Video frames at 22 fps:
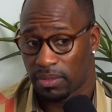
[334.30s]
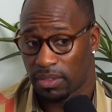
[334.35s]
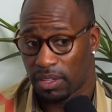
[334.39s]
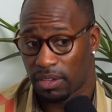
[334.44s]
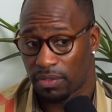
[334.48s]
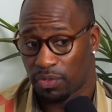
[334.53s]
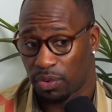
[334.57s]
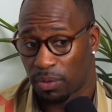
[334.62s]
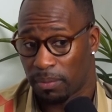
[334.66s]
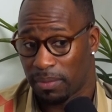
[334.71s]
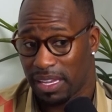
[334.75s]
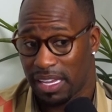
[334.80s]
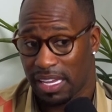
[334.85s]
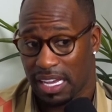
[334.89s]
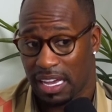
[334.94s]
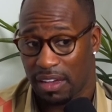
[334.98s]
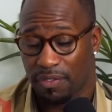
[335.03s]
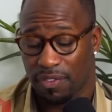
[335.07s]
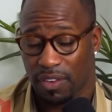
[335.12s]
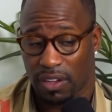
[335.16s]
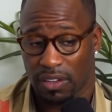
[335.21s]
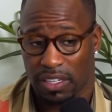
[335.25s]
and for me,
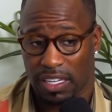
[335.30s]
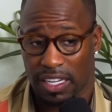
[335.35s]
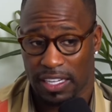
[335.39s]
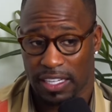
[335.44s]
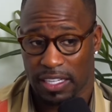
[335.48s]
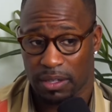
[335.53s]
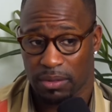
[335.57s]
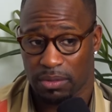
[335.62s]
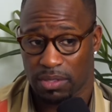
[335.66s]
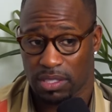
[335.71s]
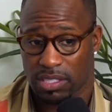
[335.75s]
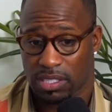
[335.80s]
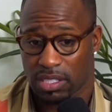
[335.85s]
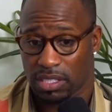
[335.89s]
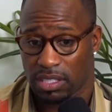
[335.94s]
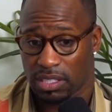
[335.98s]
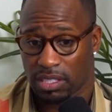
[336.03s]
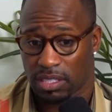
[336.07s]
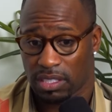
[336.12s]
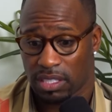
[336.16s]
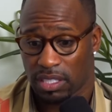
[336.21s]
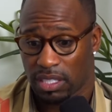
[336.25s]
I felt like it was
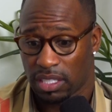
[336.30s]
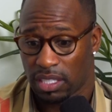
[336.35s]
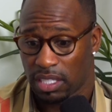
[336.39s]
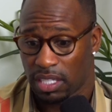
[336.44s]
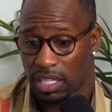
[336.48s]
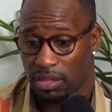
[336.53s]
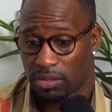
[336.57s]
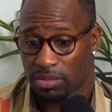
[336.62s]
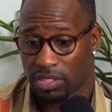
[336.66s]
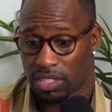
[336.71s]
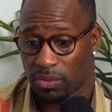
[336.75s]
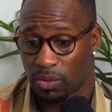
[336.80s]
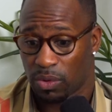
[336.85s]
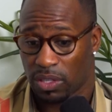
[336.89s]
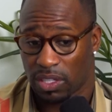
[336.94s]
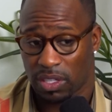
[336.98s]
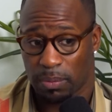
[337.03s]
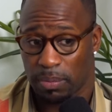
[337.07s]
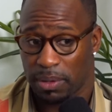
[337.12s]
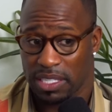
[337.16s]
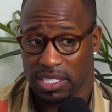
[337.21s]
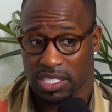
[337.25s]
one
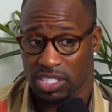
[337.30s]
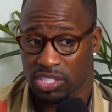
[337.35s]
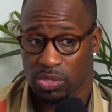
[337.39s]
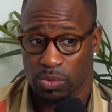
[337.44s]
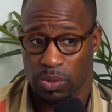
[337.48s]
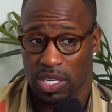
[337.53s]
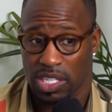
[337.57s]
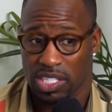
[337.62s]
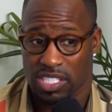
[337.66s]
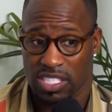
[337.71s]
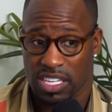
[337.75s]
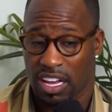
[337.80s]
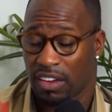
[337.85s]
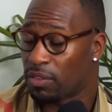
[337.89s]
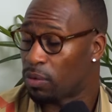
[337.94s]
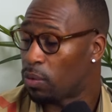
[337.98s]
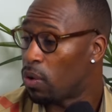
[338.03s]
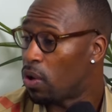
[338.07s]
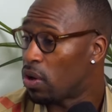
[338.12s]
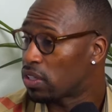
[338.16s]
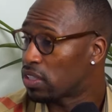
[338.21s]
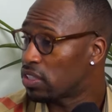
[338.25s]
of the best situations I ever
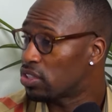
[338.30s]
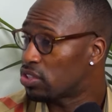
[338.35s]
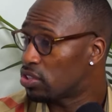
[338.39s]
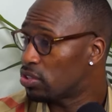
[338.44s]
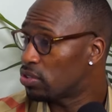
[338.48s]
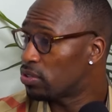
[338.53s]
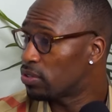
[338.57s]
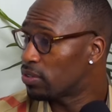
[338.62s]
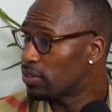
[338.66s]
walked into.